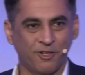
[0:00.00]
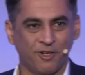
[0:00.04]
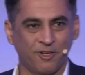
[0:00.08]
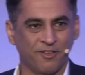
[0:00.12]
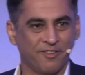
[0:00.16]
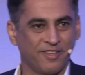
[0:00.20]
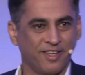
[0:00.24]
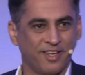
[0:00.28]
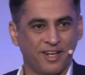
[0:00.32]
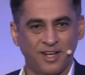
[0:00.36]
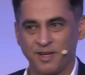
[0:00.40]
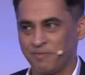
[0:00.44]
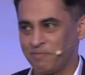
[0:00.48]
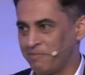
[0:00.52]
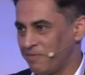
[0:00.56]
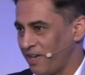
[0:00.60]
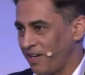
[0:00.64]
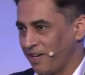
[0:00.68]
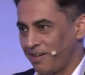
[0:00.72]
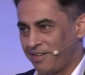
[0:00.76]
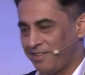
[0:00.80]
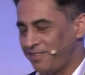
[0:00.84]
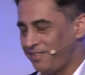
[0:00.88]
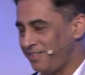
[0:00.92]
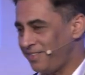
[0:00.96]
all of that
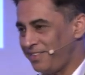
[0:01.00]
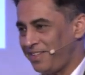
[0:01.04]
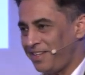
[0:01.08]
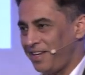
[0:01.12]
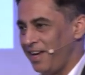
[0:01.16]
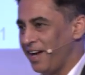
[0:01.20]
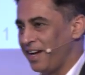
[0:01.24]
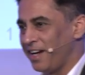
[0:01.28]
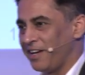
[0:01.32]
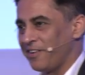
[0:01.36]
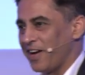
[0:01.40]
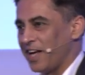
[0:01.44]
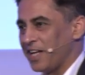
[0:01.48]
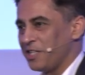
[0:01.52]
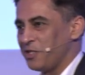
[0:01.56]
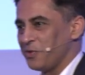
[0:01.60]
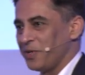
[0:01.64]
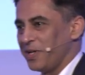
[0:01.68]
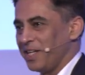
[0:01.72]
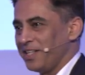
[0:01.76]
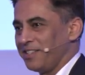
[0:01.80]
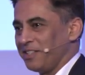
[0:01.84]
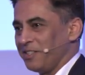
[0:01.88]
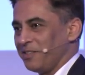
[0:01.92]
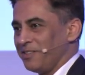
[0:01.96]
up, I
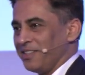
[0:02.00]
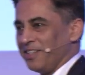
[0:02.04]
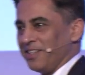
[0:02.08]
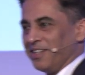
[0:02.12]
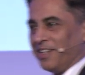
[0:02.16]
graduated,